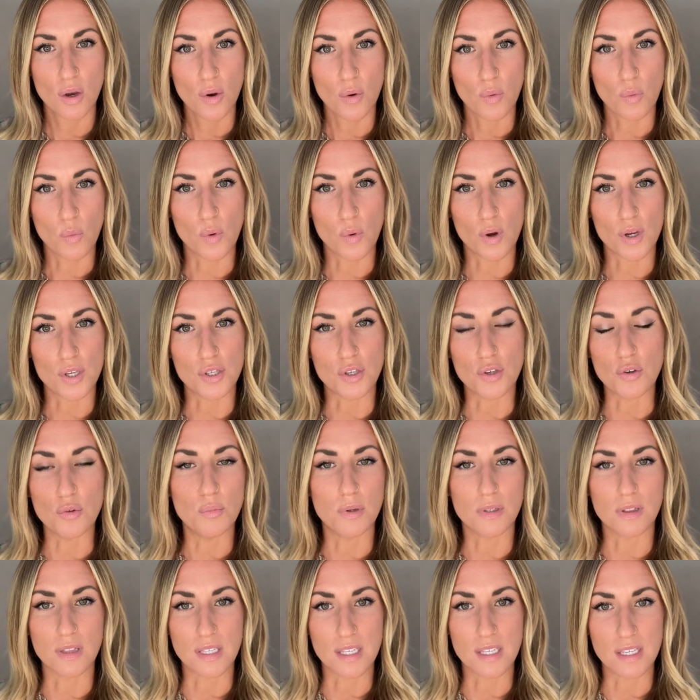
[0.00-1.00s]
what you
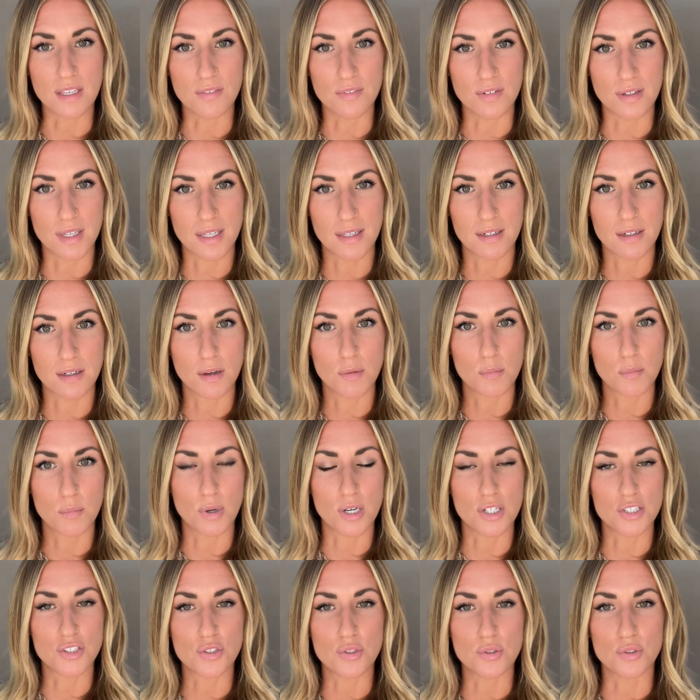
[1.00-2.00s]
believe in,
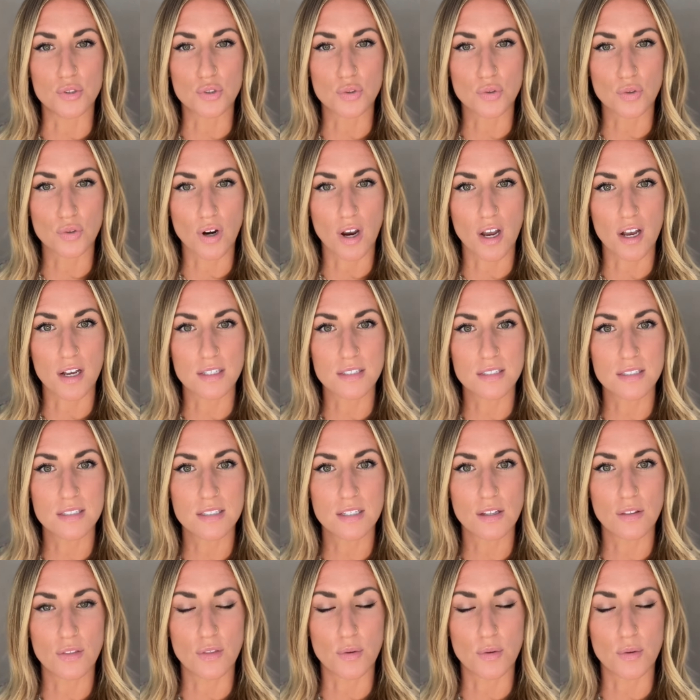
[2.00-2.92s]
but to trust